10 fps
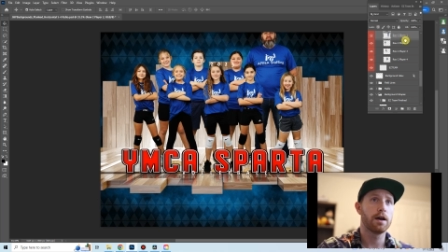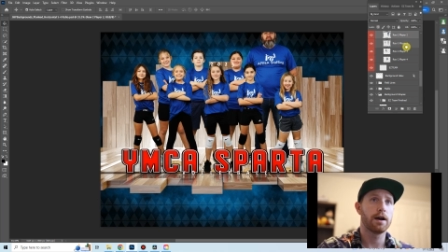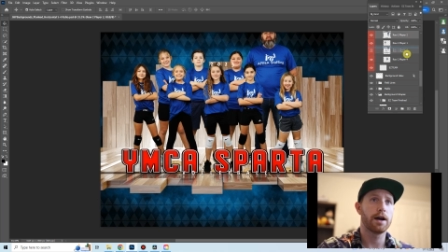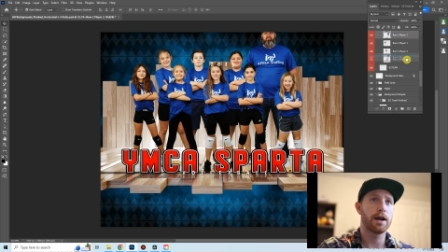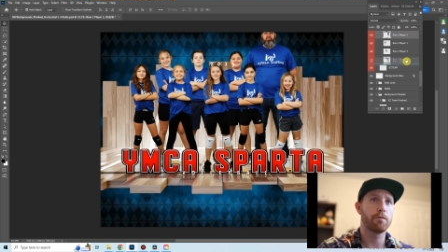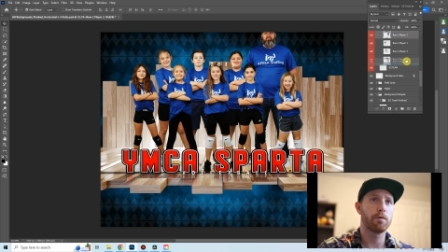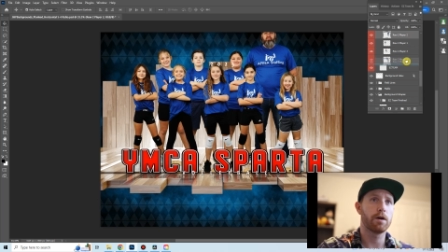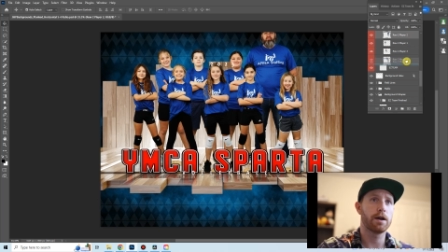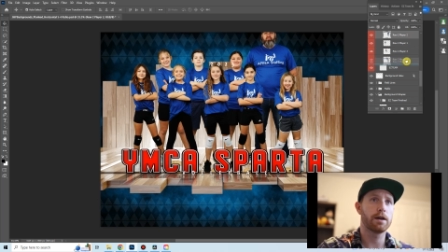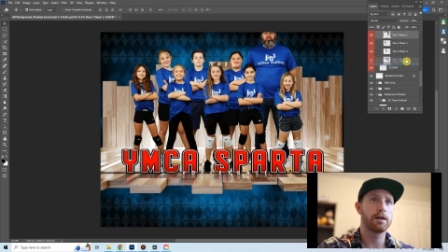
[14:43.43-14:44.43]
I
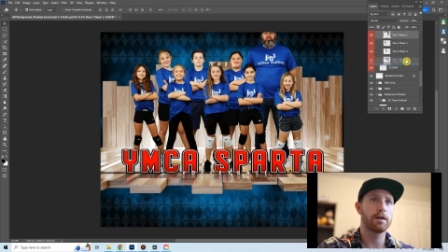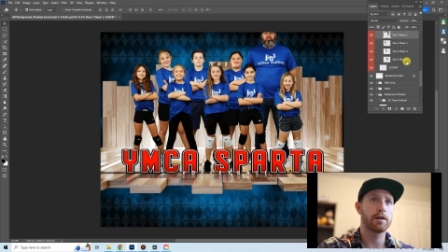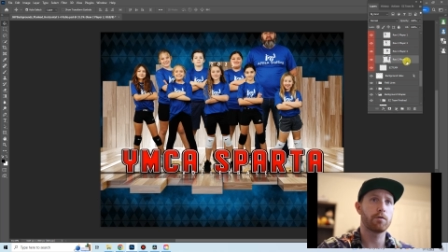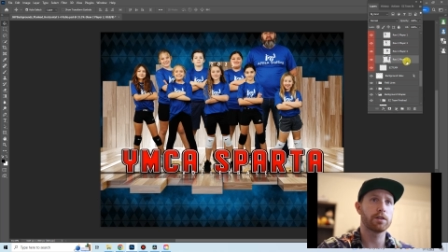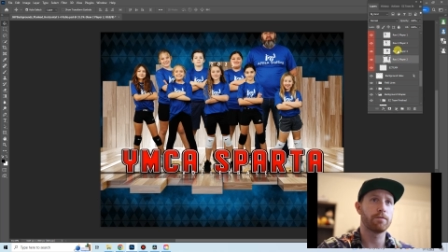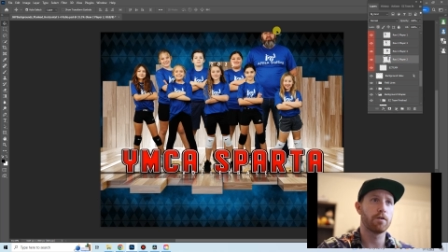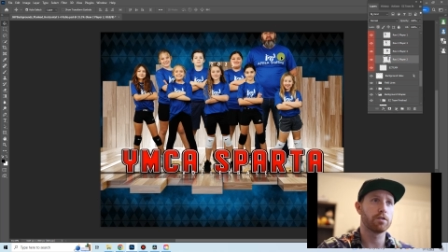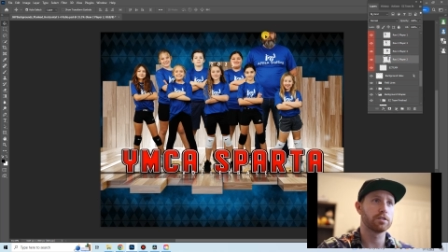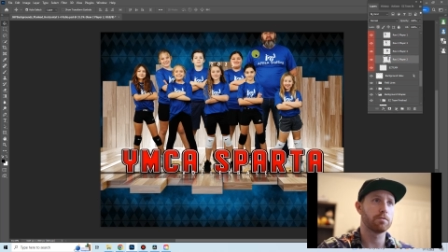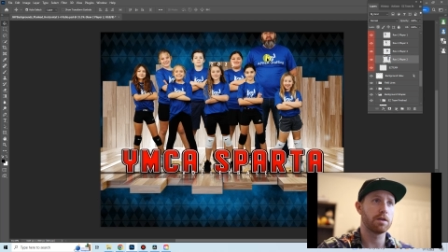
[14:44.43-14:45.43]
don't want the
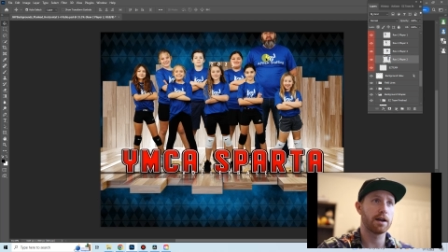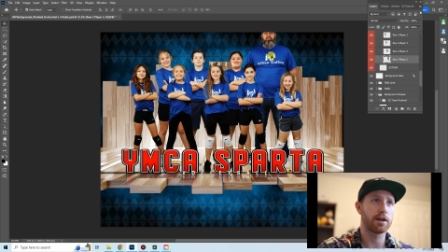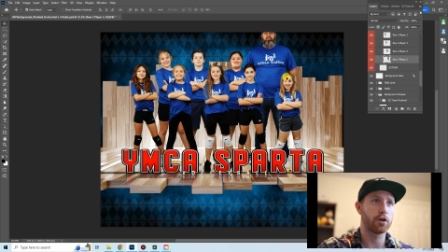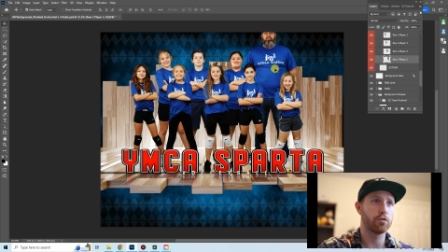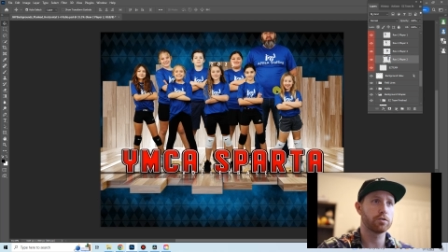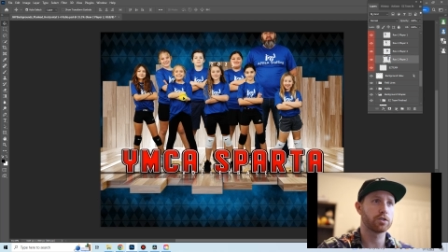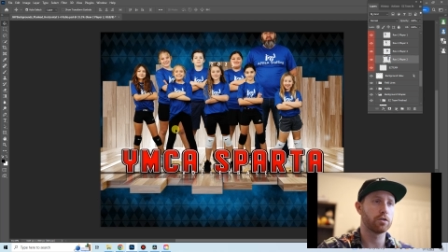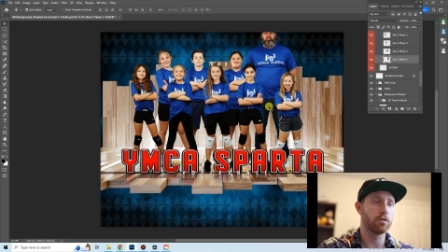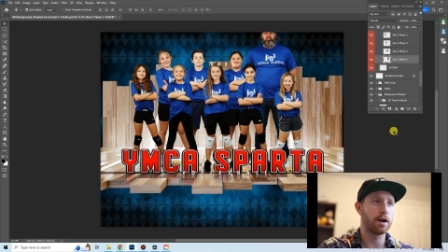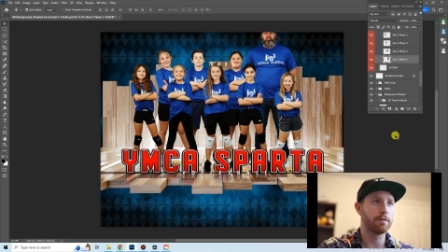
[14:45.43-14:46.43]
focus to be on coach,
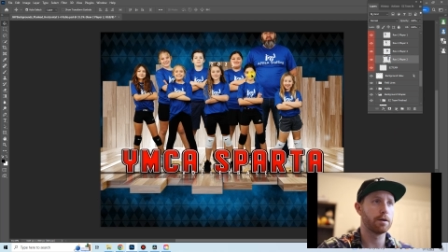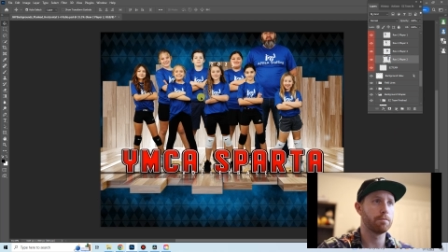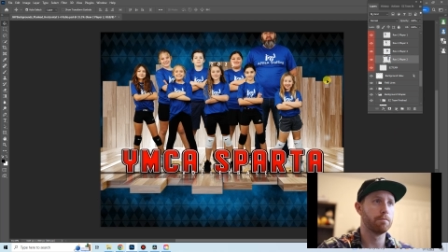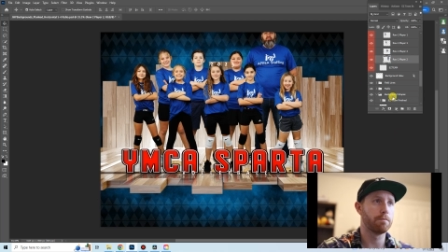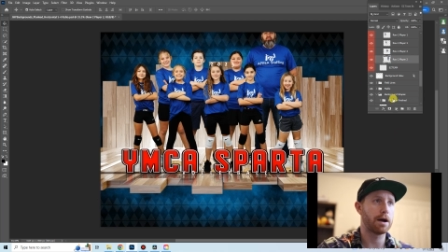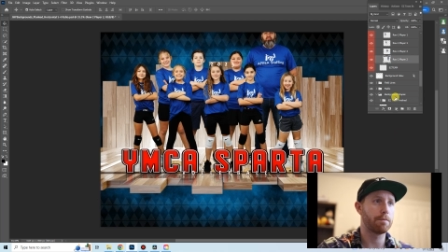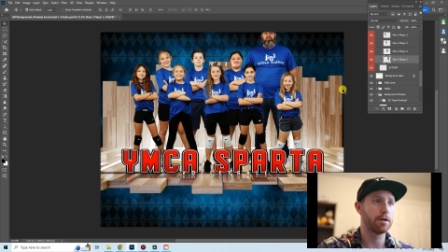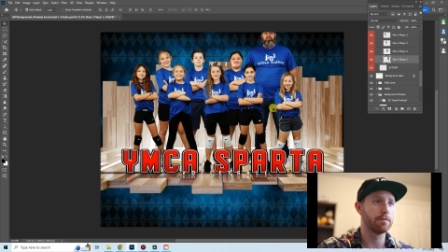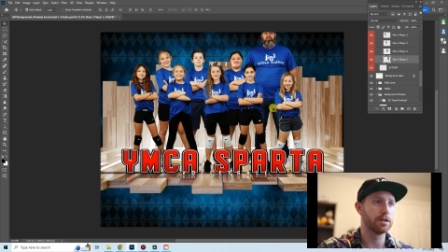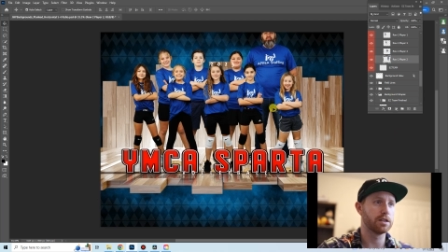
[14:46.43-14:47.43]
so I'm going to pop
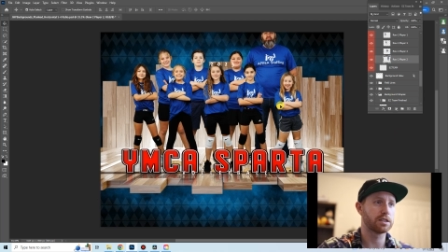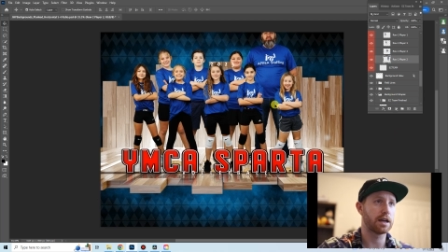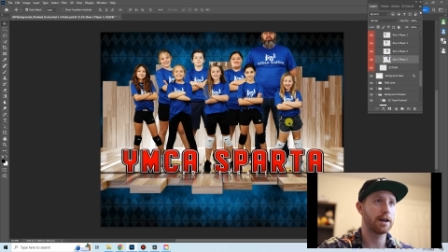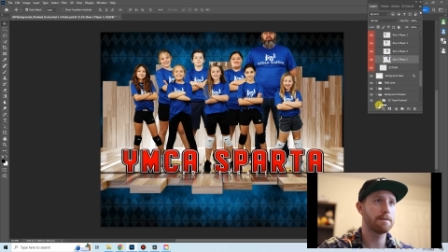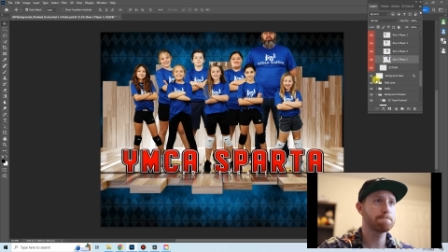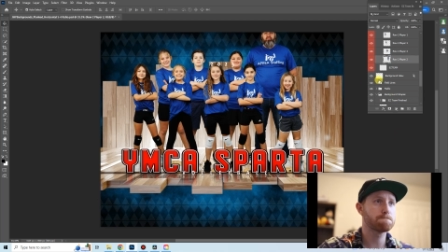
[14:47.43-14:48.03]
him to the side.